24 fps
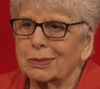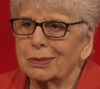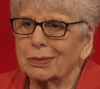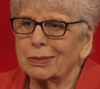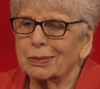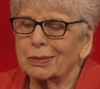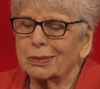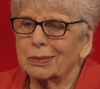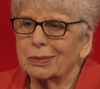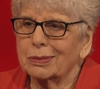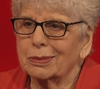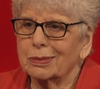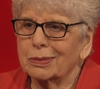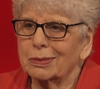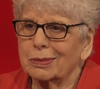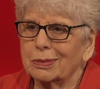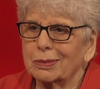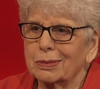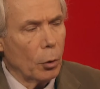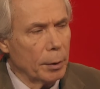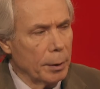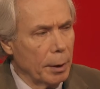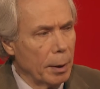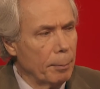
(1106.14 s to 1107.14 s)
and being
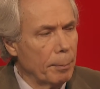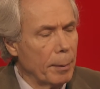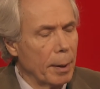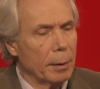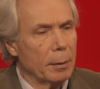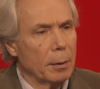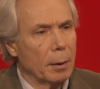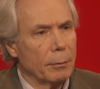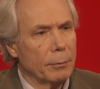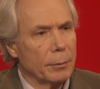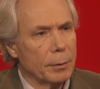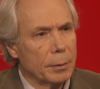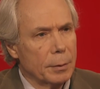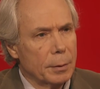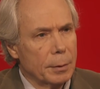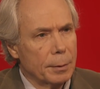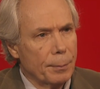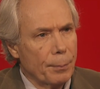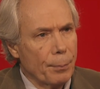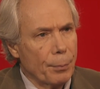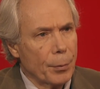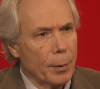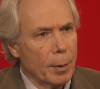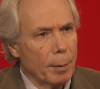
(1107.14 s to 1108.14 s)
called inmate lovers
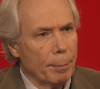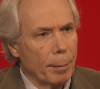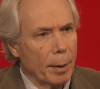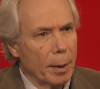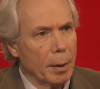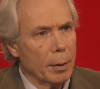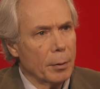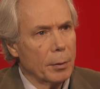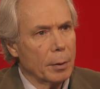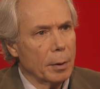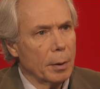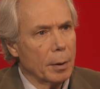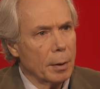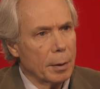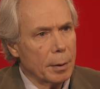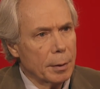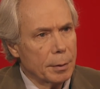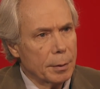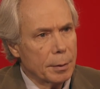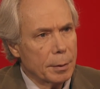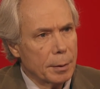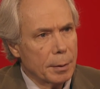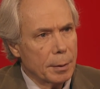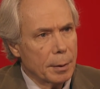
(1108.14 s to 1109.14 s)
by other
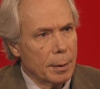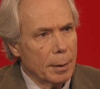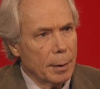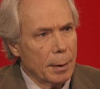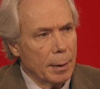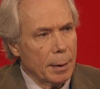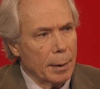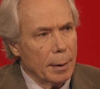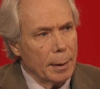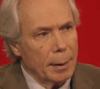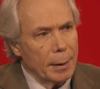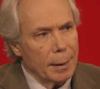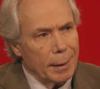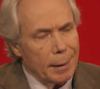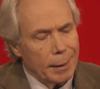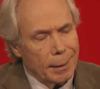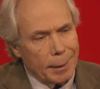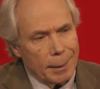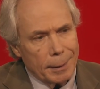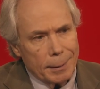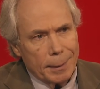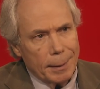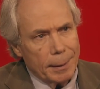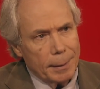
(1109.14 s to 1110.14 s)
guards. And
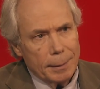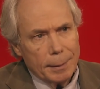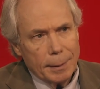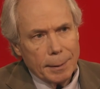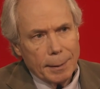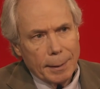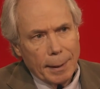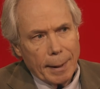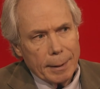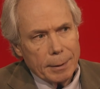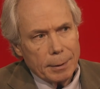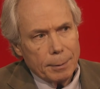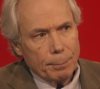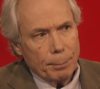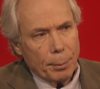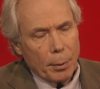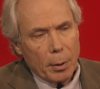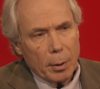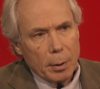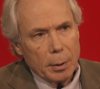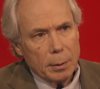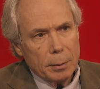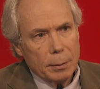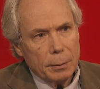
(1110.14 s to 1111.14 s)
I think that that's
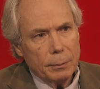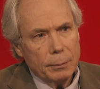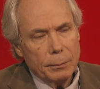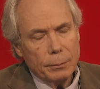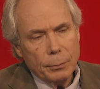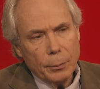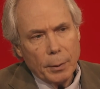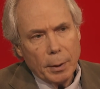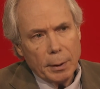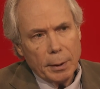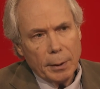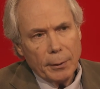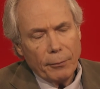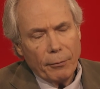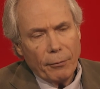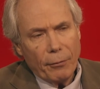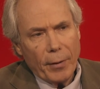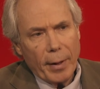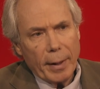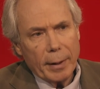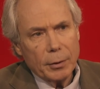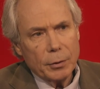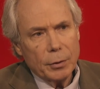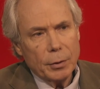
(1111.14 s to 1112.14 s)
part of what
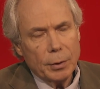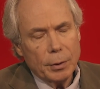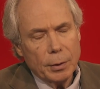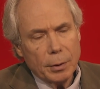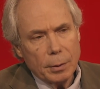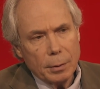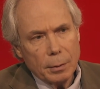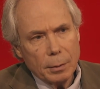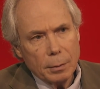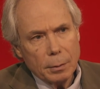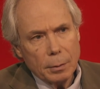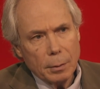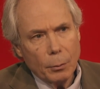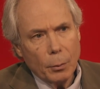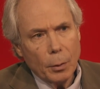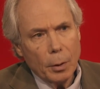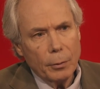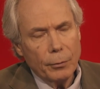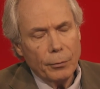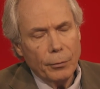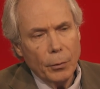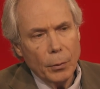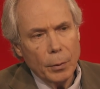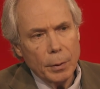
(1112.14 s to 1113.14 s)
infects the
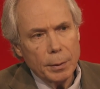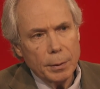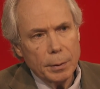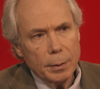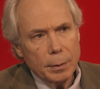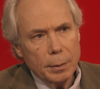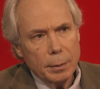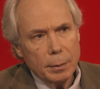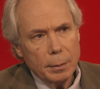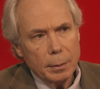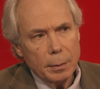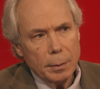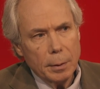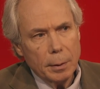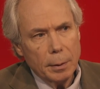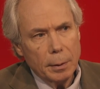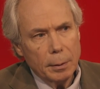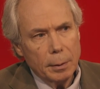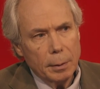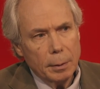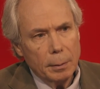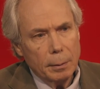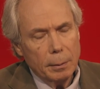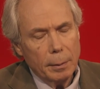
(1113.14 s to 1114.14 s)
workforce
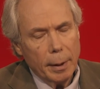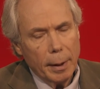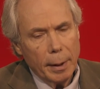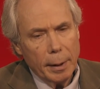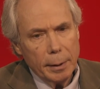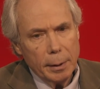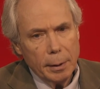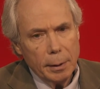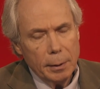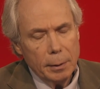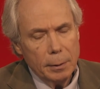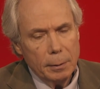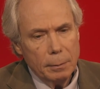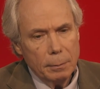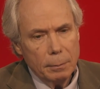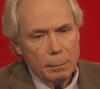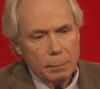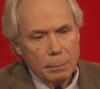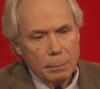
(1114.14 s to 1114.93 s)
in any